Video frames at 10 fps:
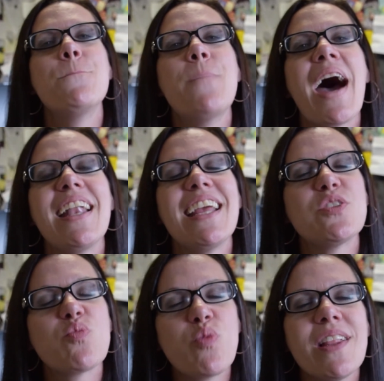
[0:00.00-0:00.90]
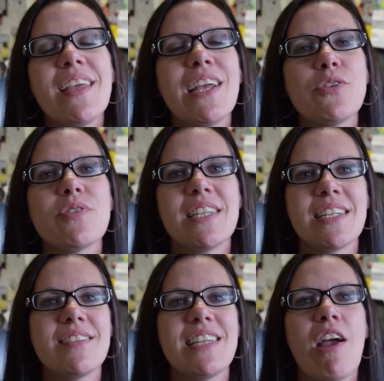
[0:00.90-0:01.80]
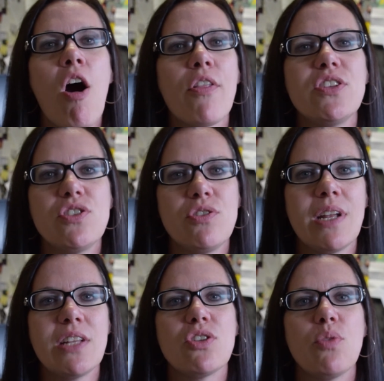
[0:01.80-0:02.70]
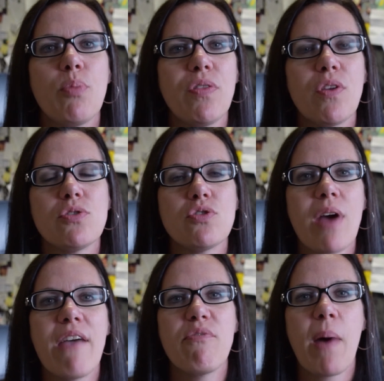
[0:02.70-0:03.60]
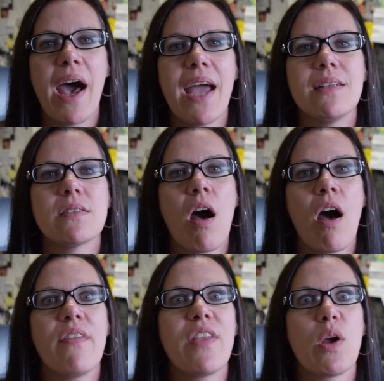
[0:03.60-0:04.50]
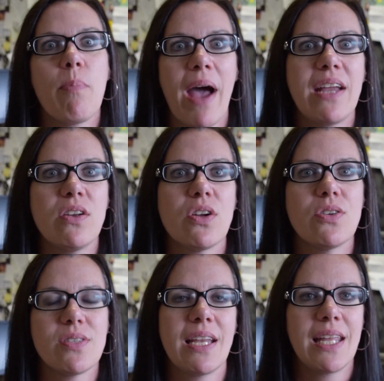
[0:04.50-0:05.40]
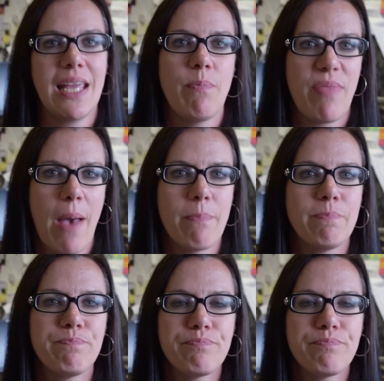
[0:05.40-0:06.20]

But it's really interesting to see all the students who put those drive-bys on their binders and keep them.